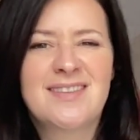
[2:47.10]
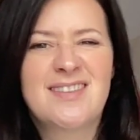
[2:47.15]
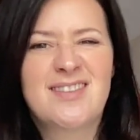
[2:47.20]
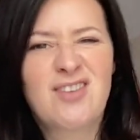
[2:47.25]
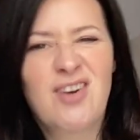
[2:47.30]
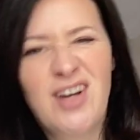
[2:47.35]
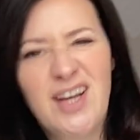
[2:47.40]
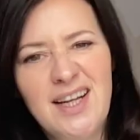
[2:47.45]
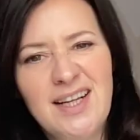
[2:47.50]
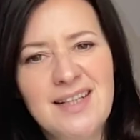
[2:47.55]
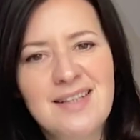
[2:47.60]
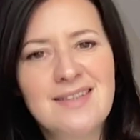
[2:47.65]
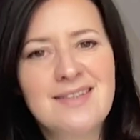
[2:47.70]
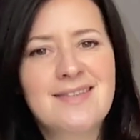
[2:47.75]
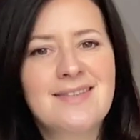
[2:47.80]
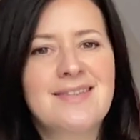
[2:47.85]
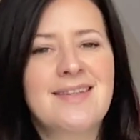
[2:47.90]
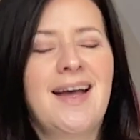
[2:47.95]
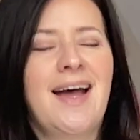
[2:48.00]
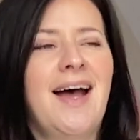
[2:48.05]

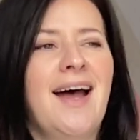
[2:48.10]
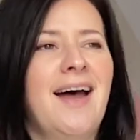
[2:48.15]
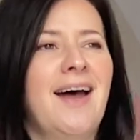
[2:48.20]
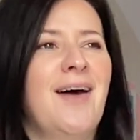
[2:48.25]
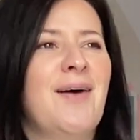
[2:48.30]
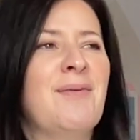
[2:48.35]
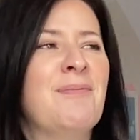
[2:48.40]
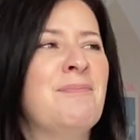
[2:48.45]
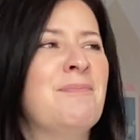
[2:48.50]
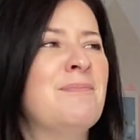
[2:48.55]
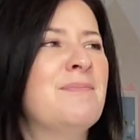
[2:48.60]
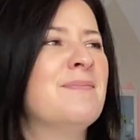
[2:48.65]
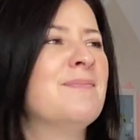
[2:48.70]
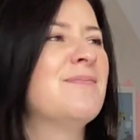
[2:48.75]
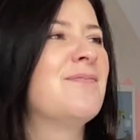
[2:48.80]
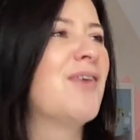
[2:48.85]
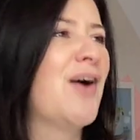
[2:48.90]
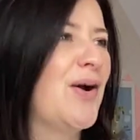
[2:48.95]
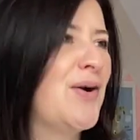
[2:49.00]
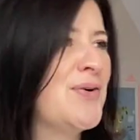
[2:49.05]
screens,
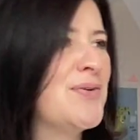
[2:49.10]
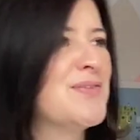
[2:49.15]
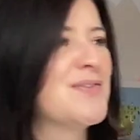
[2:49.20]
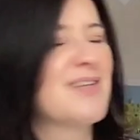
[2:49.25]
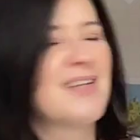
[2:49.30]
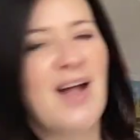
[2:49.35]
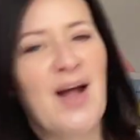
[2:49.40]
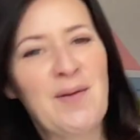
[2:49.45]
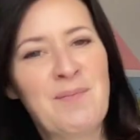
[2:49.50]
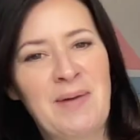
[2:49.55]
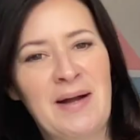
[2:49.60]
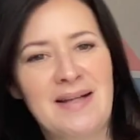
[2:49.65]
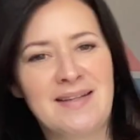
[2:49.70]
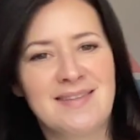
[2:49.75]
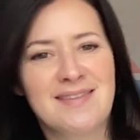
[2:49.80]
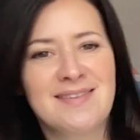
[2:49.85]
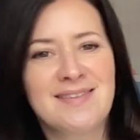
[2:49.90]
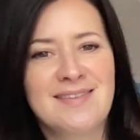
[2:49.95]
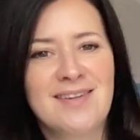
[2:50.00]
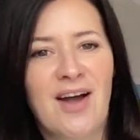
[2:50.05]
phones, and
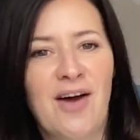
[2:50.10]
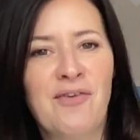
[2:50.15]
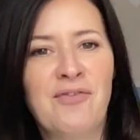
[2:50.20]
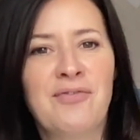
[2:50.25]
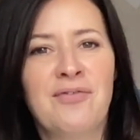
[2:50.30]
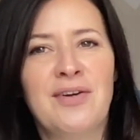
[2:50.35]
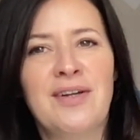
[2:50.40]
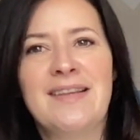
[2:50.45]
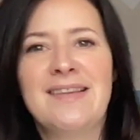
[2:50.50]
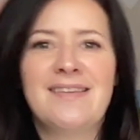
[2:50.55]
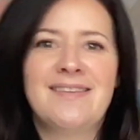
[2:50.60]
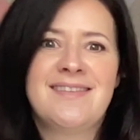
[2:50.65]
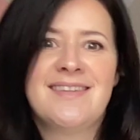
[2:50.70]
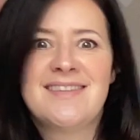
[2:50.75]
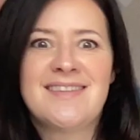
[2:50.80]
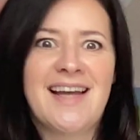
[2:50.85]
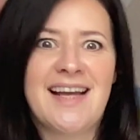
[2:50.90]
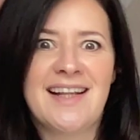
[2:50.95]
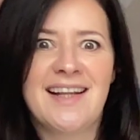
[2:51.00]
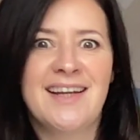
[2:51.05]
iPads and stuff, and the
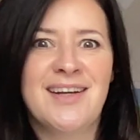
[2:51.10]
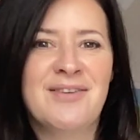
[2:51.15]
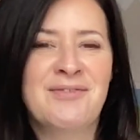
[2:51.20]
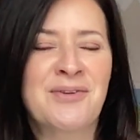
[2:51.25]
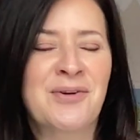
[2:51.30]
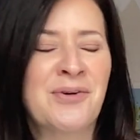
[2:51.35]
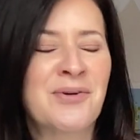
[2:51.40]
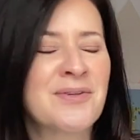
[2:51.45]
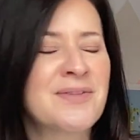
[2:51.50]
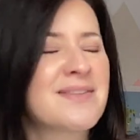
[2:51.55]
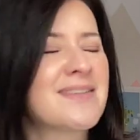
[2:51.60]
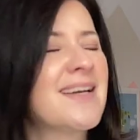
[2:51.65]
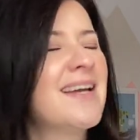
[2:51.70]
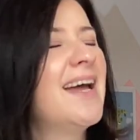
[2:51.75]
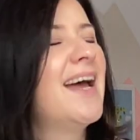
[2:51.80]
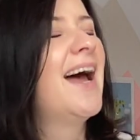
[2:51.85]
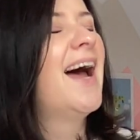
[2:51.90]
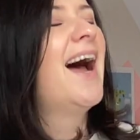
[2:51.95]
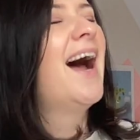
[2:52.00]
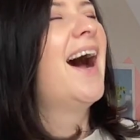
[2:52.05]
telly, of course.
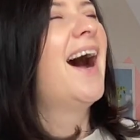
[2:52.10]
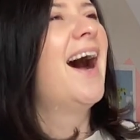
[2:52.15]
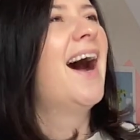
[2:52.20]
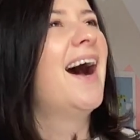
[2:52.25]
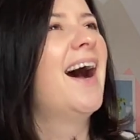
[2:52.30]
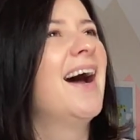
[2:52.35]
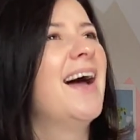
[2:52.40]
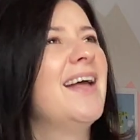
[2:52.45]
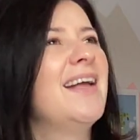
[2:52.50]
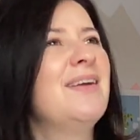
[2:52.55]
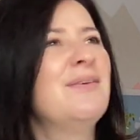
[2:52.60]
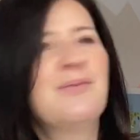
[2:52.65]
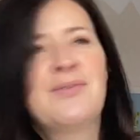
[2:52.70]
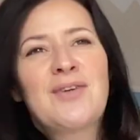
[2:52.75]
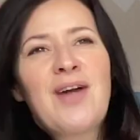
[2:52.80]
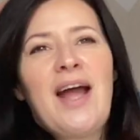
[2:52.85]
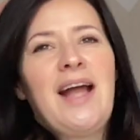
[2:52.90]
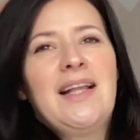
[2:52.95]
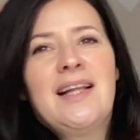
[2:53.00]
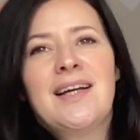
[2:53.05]
It was
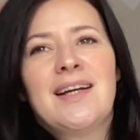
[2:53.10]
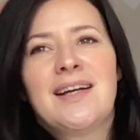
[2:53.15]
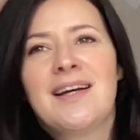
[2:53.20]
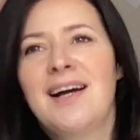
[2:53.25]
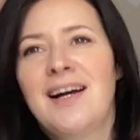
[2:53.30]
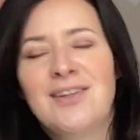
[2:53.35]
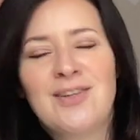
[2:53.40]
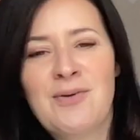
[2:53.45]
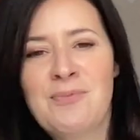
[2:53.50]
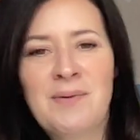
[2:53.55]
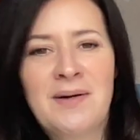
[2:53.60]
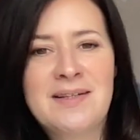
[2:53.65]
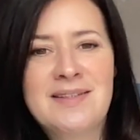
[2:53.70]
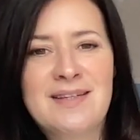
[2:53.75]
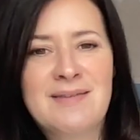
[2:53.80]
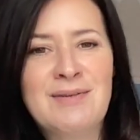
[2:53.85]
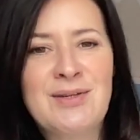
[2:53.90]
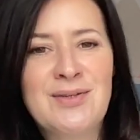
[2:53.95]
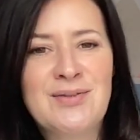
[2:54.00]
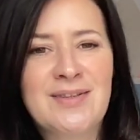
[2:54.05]
great, like I don't mind
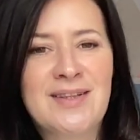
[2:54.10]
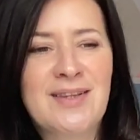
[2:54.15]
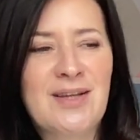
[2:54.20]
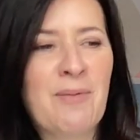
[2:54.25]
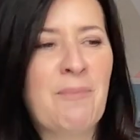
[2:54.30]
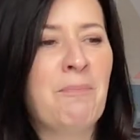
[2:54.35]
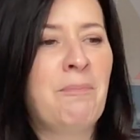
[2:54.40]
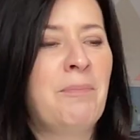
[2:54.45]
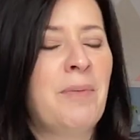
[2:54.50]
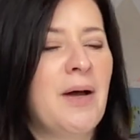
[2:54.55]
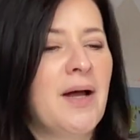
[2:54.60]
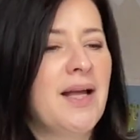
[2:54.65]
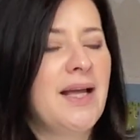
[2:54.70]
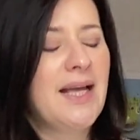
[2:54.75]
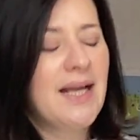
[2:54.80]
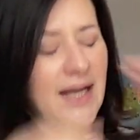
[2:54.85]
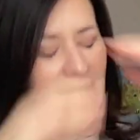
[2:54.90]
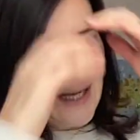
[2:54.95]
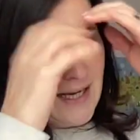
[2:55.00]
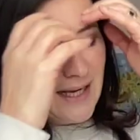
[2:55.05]
him using them, but
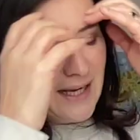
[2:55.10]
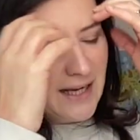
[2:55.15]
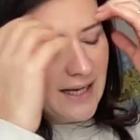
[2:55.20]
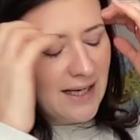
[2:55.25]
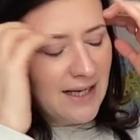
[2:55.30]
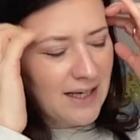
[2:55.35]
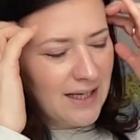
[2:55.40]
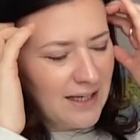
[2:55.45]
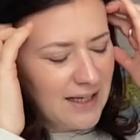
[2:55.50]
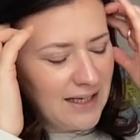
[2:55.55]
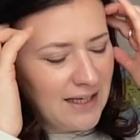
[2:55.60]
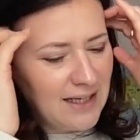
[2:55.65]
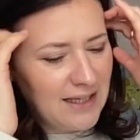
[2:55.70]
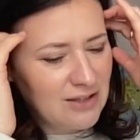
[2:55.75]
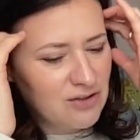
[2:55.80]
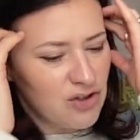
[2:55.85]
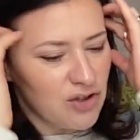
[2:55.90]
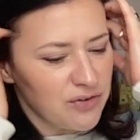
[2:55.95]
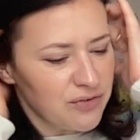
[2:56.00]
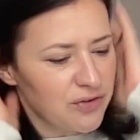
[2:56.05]

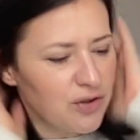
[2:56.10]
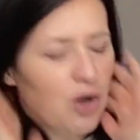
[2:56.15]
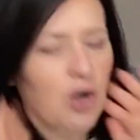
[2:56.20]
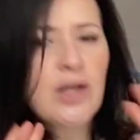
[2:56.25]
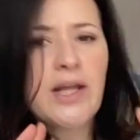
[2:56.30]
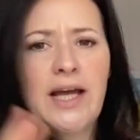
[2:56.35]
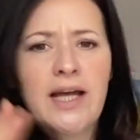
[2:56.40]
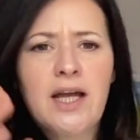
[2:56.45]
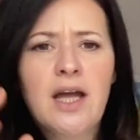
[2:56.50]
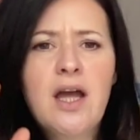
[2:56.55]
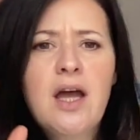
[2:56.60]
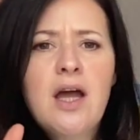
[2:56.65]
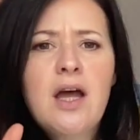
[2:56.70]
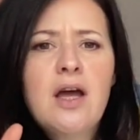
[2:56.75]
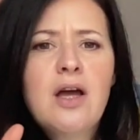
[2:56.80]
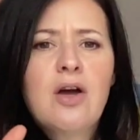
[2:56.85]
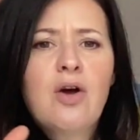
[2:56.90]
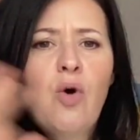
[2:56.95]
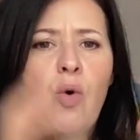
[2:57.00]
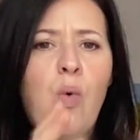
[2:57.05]
he just got like
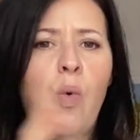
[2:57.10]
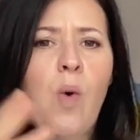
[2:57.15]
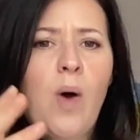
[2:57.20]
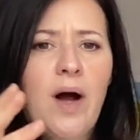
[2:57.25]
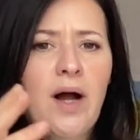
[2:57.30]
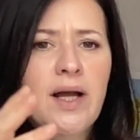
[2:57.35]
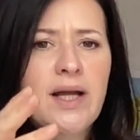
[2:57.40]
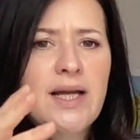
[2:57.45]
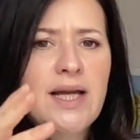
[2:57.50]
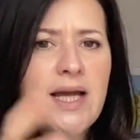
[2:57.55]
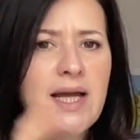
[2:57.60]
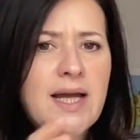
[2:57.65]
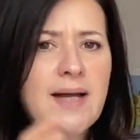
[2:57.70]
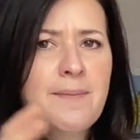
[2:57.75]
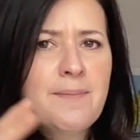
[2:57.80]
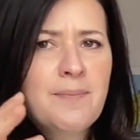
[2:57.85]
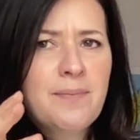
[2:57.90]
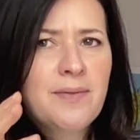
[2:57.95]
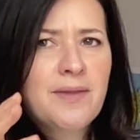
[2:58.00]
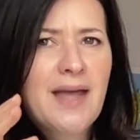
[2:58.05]
quite
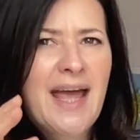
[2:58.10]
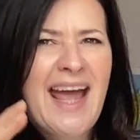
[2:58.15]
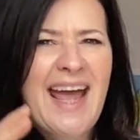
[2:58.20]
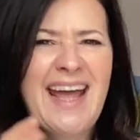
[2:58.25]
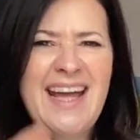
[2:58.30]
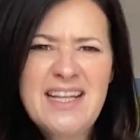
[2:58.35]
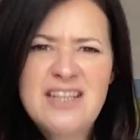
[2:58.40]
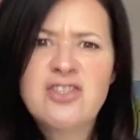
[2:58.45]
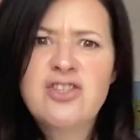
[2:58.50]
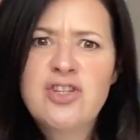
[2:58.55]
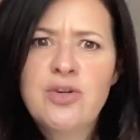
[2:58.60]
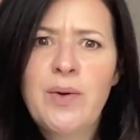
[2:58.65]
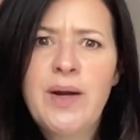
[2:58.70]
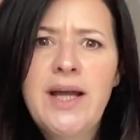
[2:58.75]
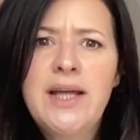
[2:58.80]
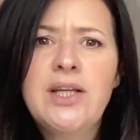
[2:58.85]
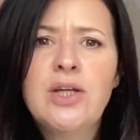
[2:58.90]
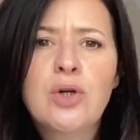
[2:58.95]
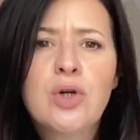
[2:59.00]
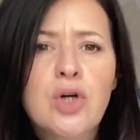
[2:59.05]
into
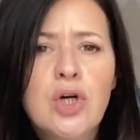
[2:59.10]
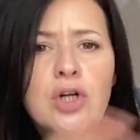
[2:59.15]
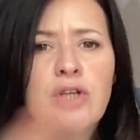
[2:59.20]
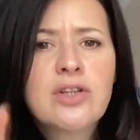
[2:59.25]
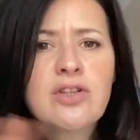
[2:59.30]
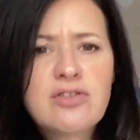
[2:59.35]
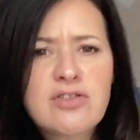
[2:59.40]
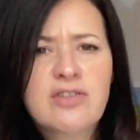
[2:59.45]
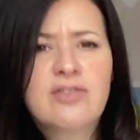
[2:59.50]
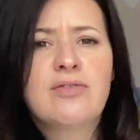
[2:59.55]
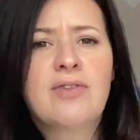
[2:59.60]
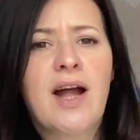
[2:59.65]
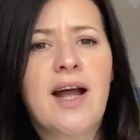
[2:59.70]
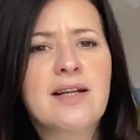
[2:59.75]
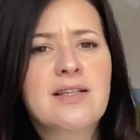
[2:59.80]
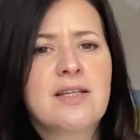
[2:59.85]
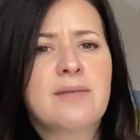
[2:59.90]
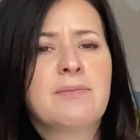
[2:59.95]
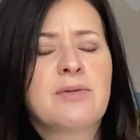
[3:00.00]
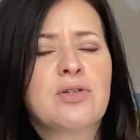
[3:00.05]
it. You couldn't
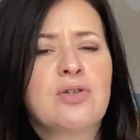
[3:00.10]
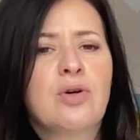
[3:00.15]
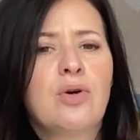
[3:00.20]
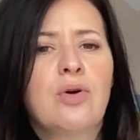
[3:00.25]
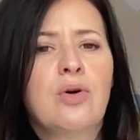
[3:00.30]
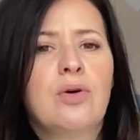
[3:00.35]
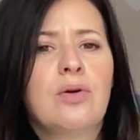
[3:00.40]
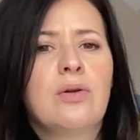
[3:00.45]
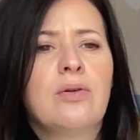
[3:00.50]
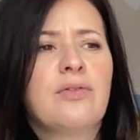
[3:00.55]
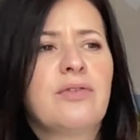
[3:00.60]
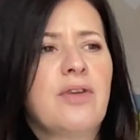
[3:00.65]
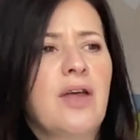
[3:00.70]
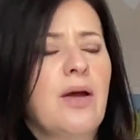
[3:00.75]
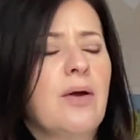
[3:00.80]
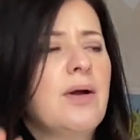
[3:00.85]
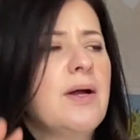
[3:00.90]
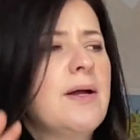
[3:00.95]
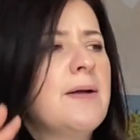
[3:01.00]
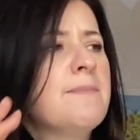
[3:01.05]
distract him at all.
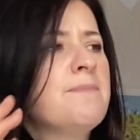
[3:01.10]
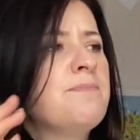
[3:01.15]
So,